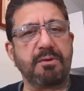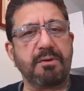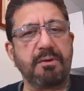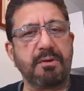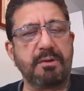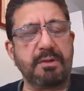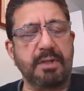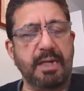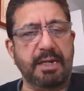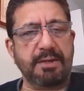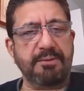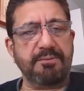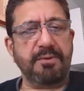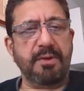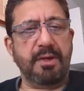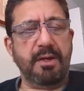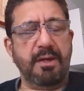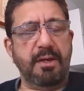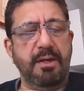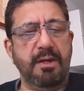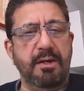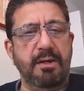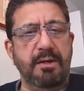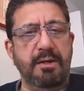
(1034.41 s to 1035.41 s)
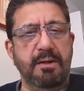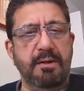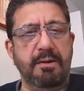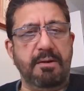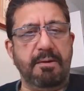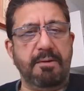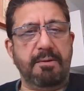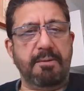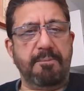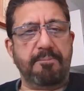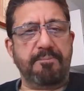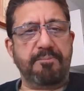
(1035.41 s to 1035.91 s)
life
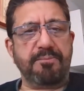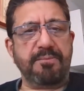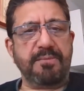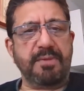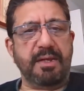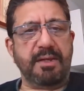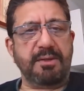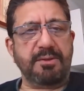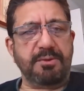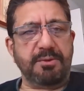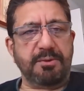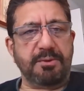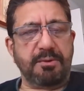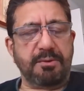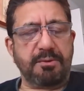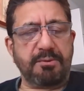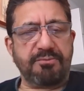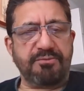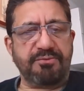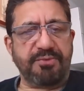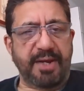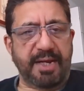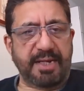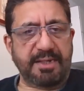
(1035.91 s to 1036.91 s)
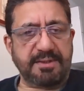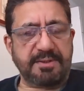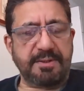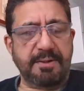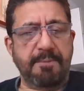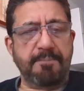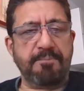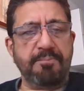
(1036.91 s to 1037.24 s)
and your fate.